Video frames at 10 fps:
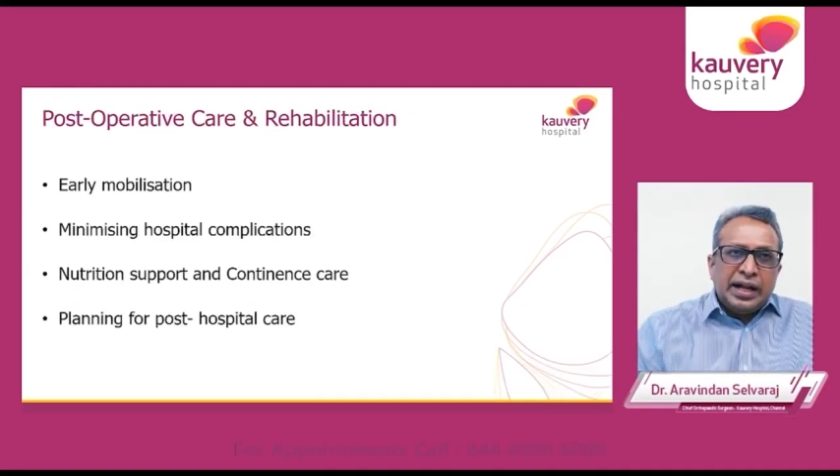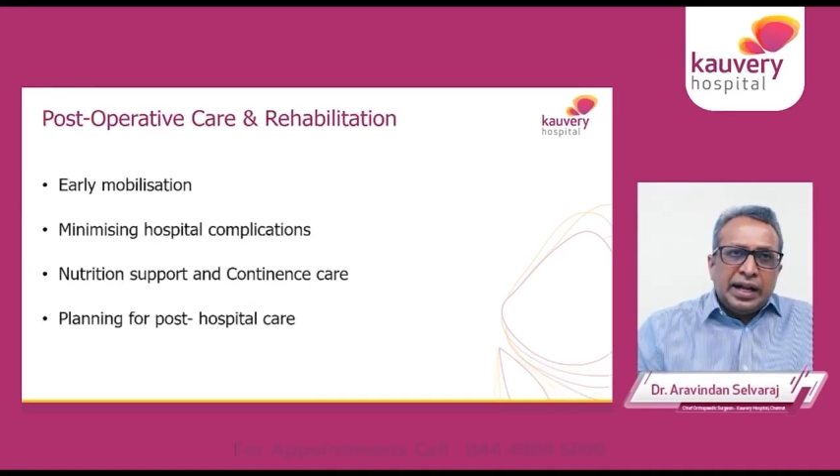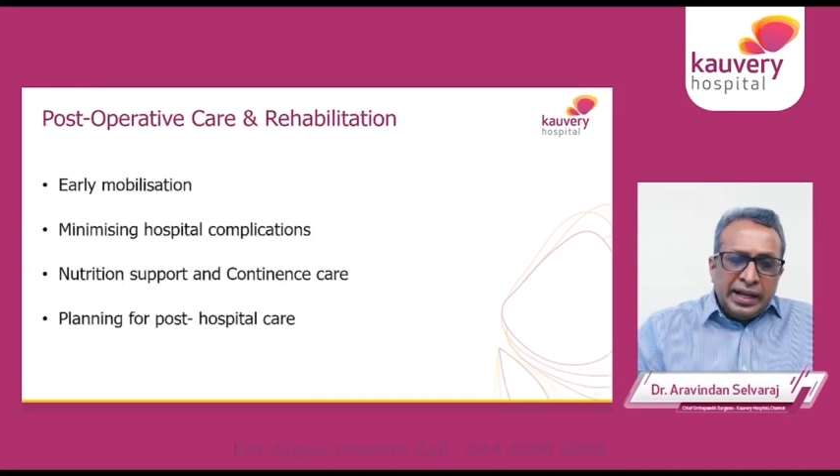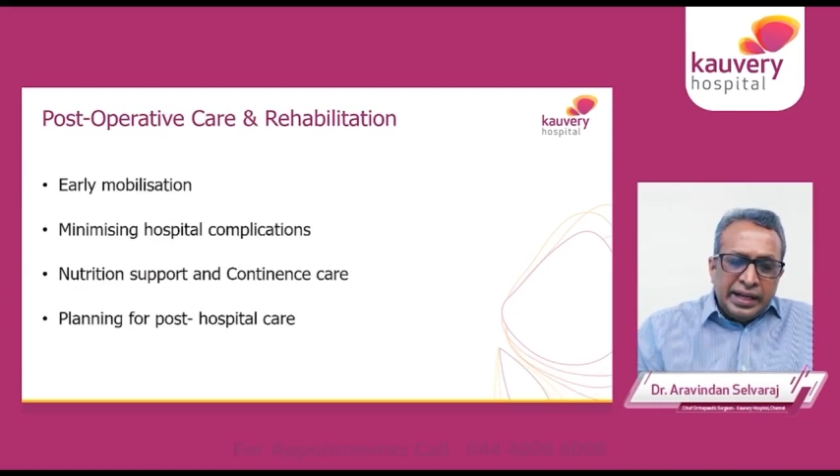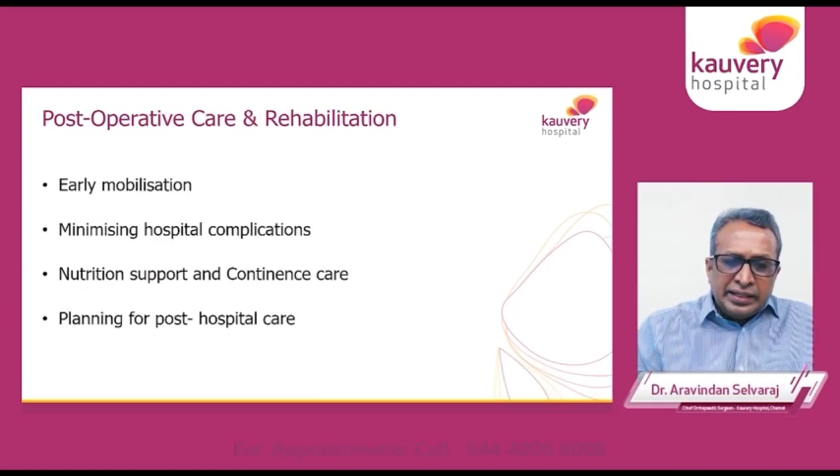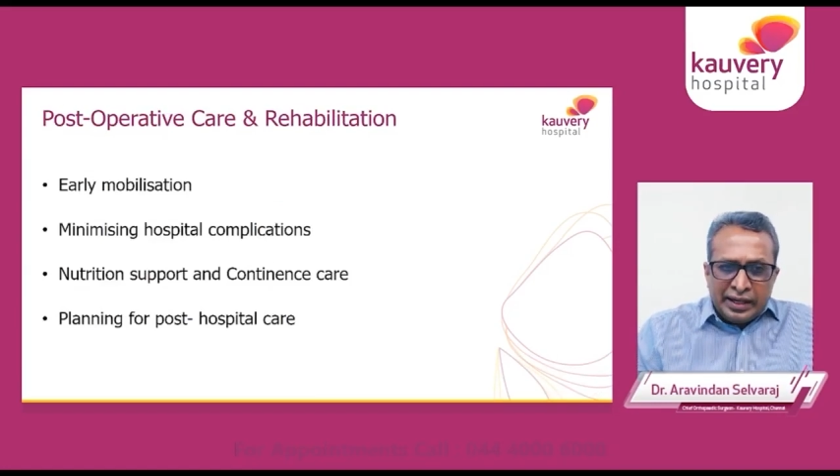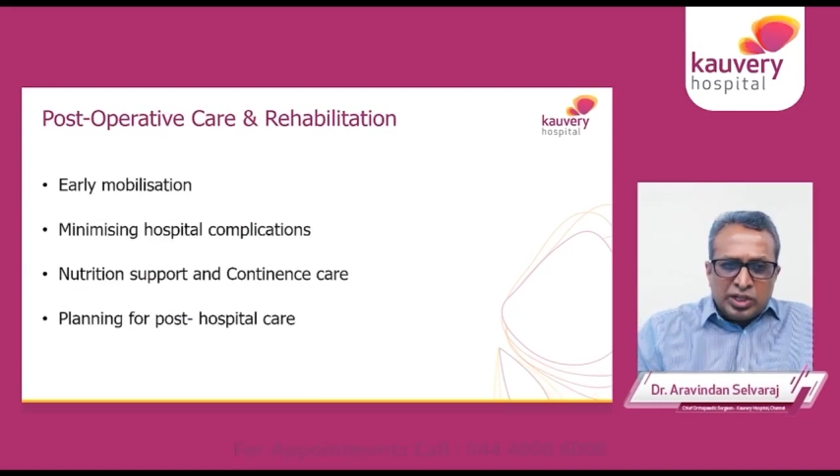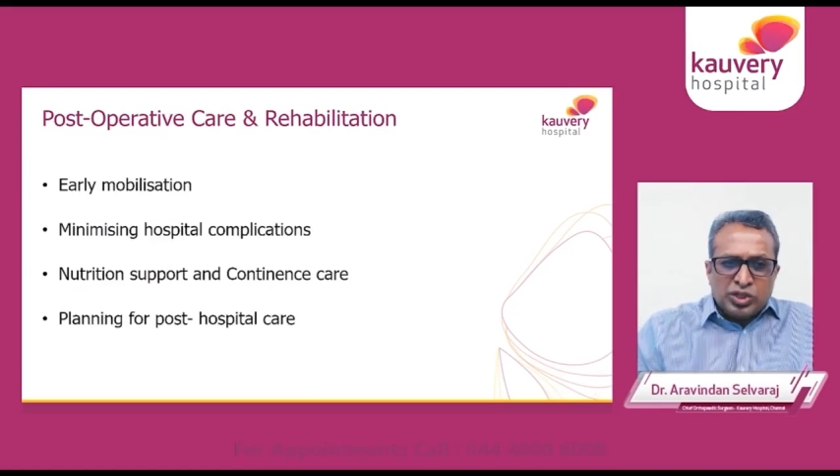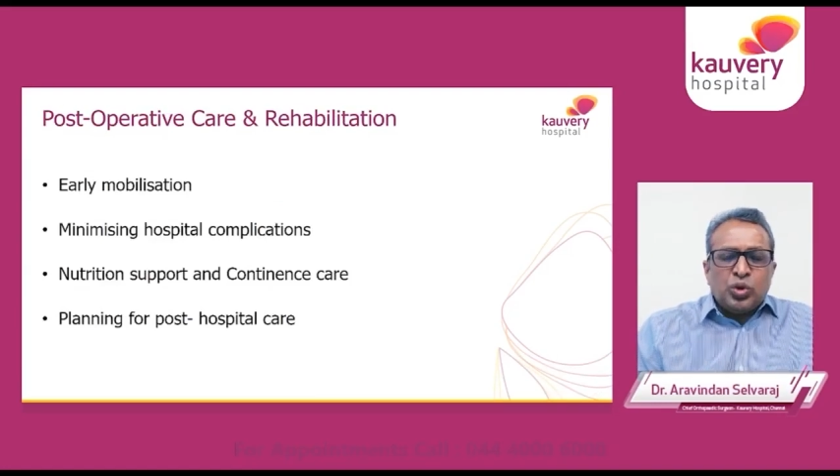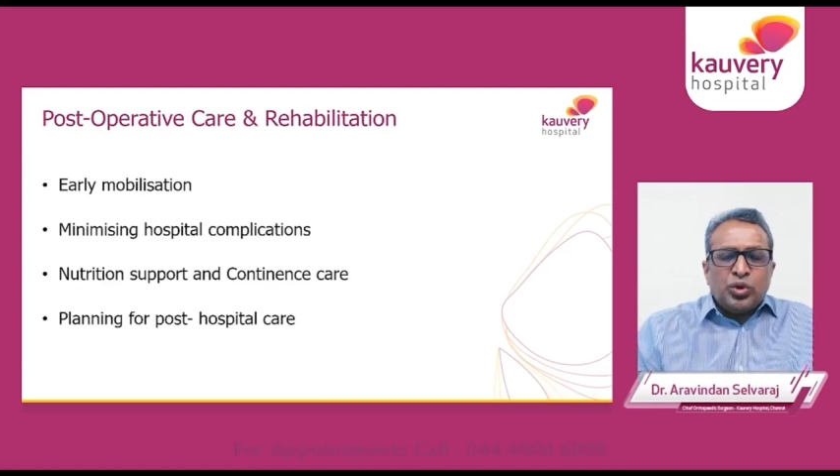in
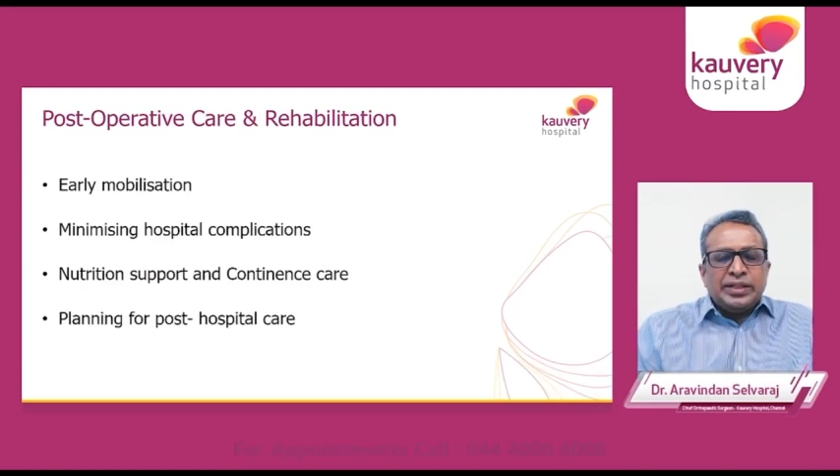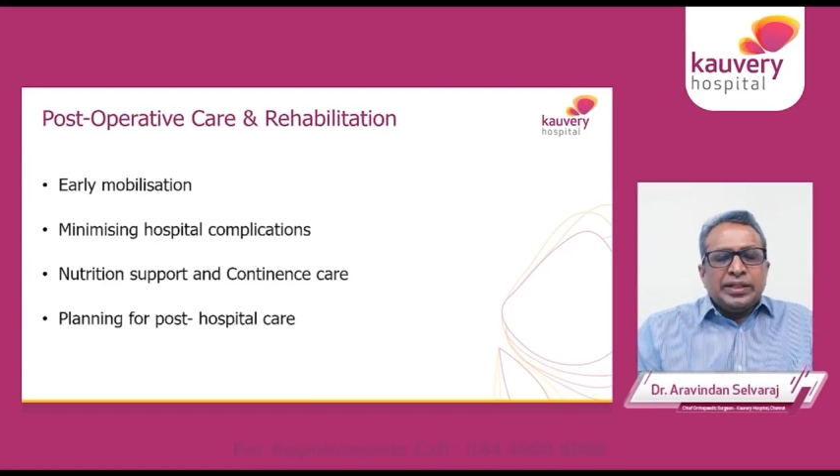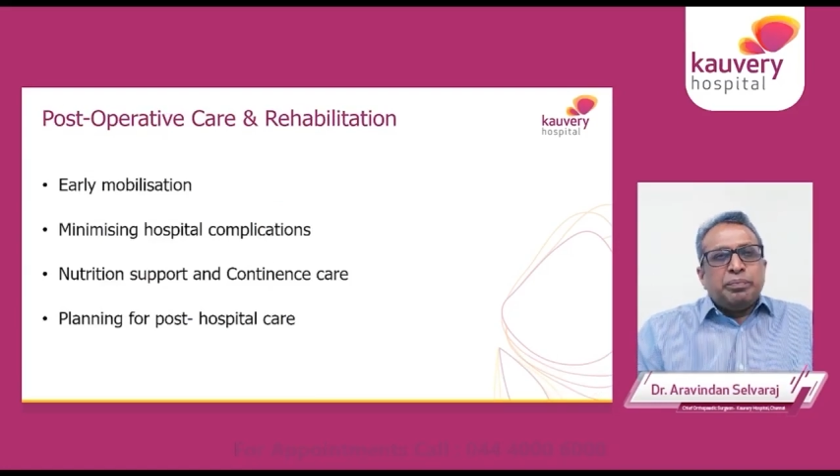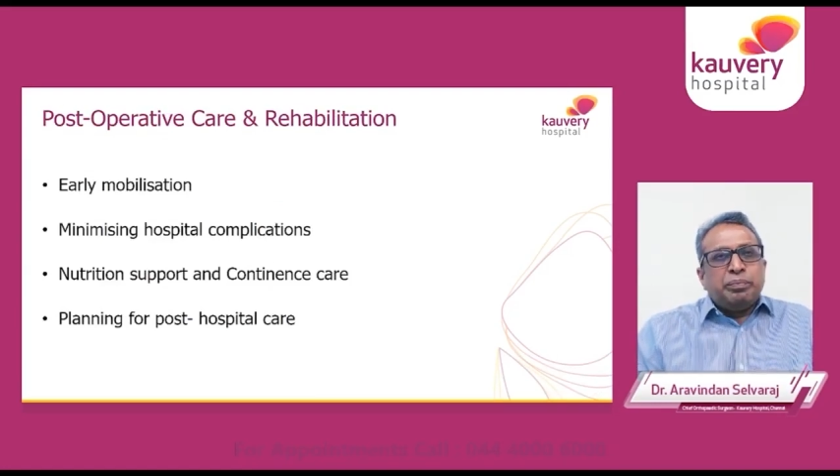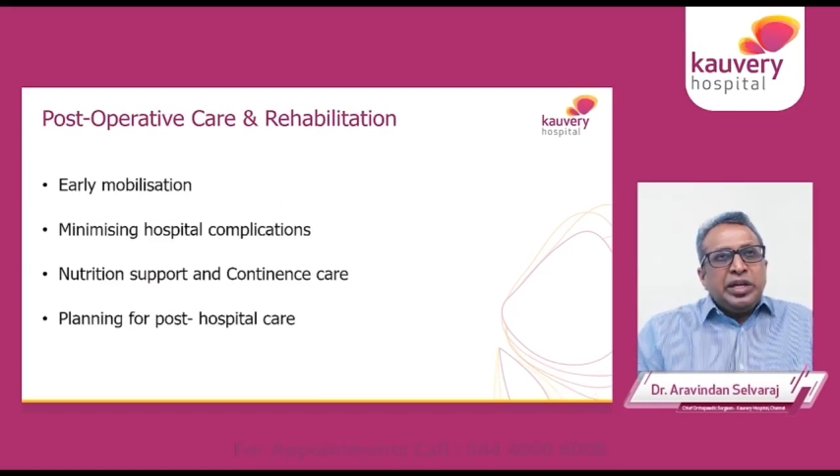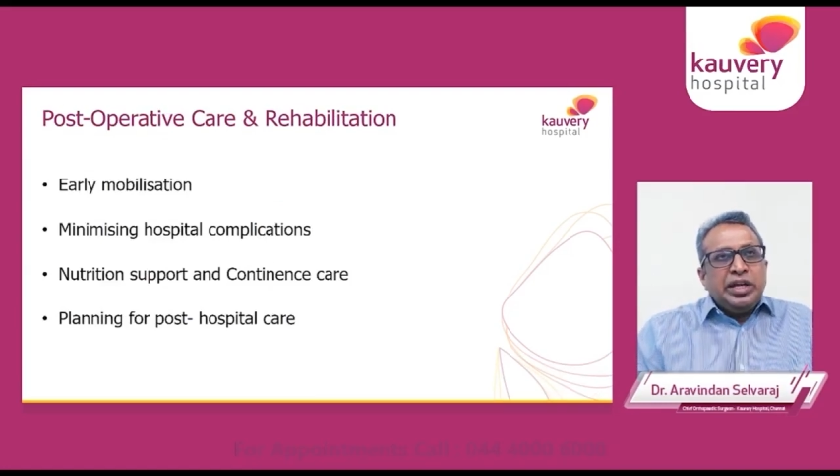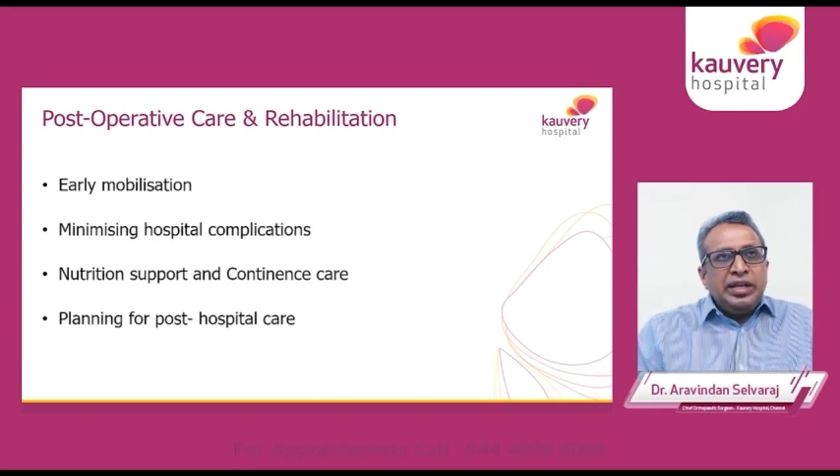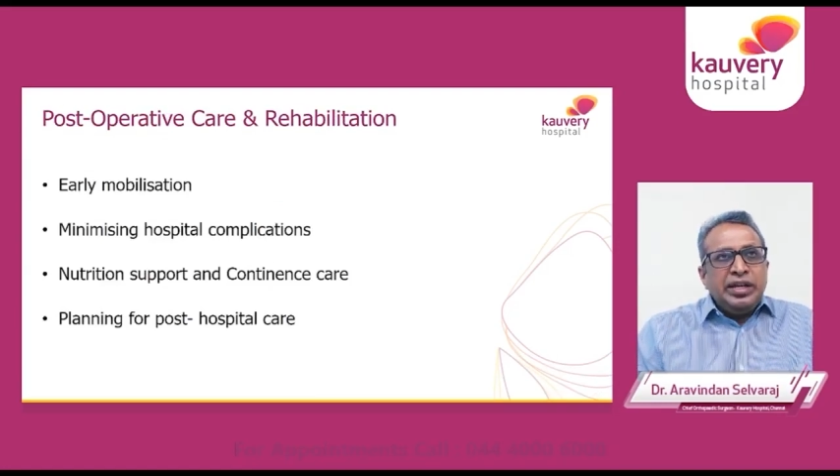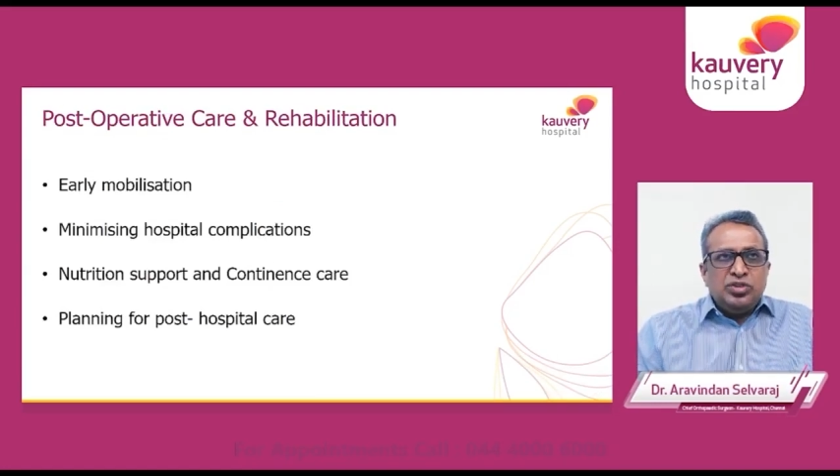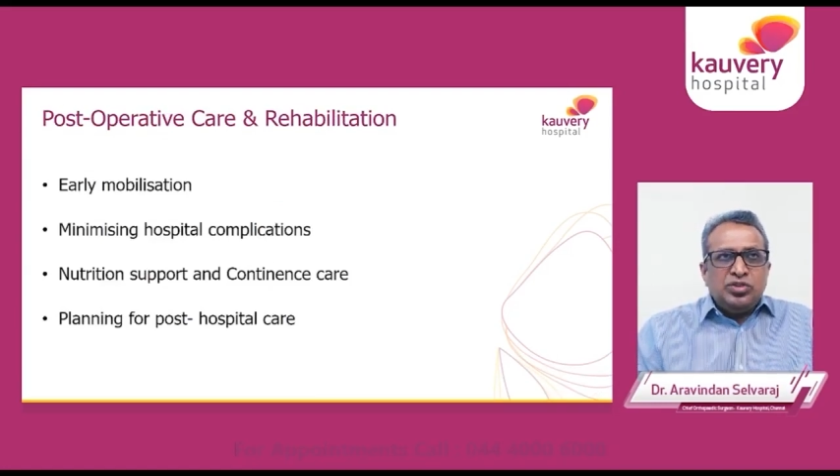restoring the
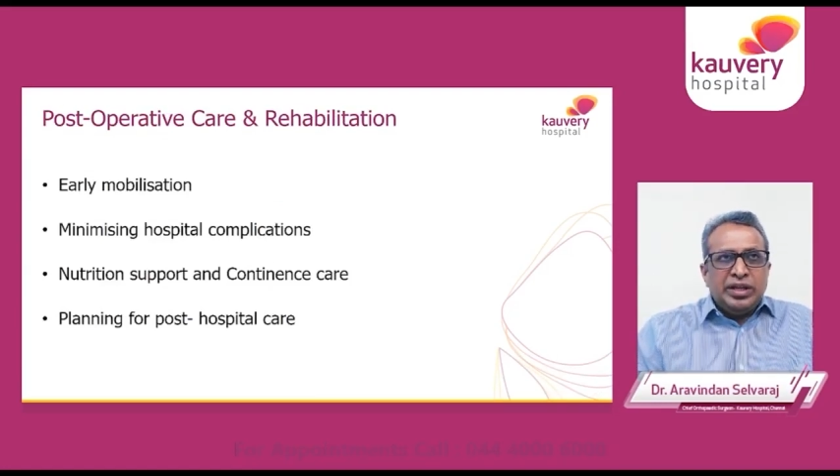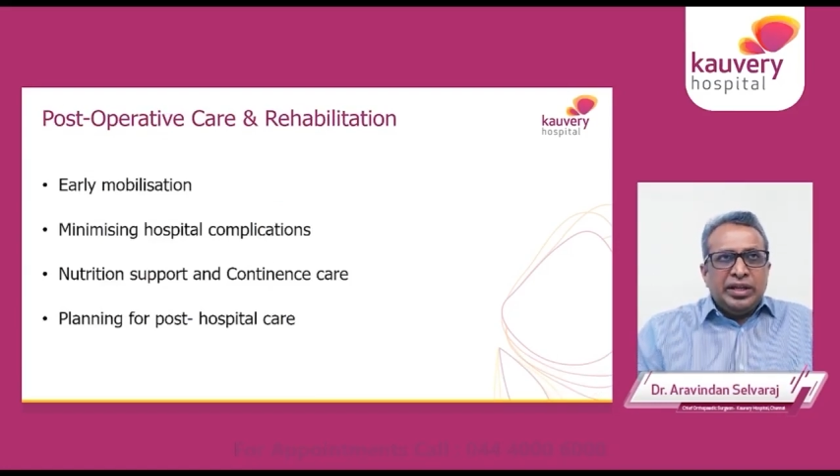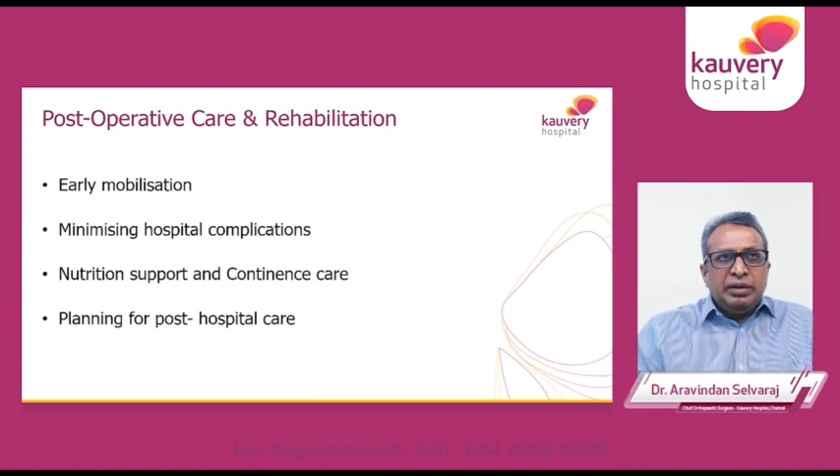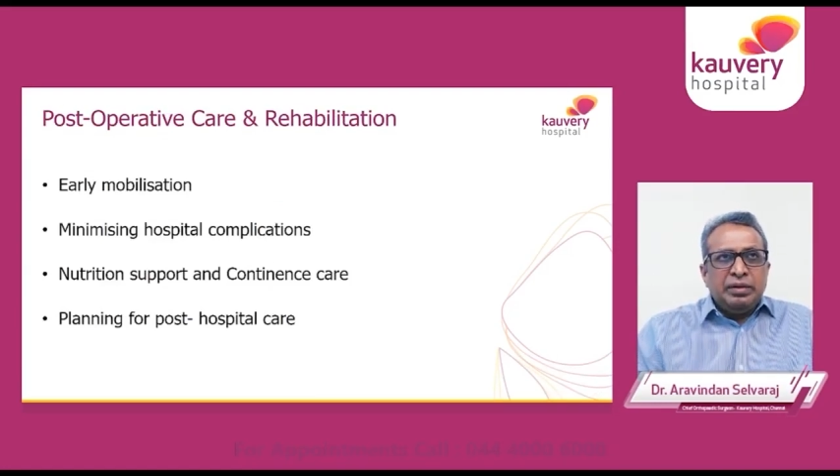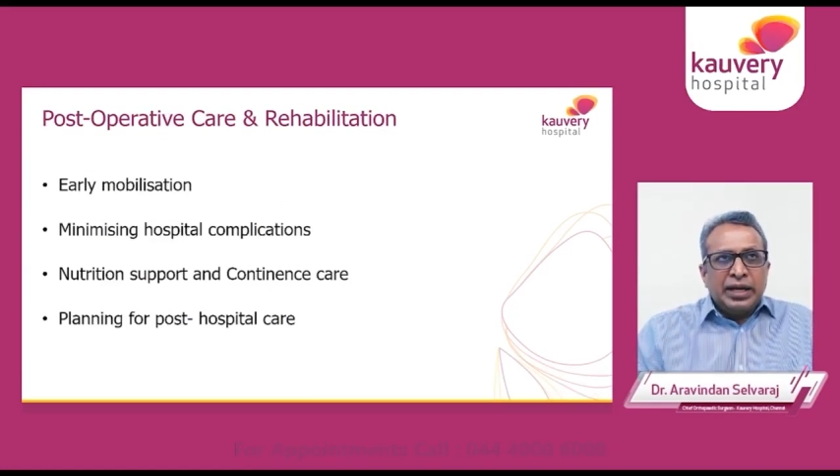pre-injury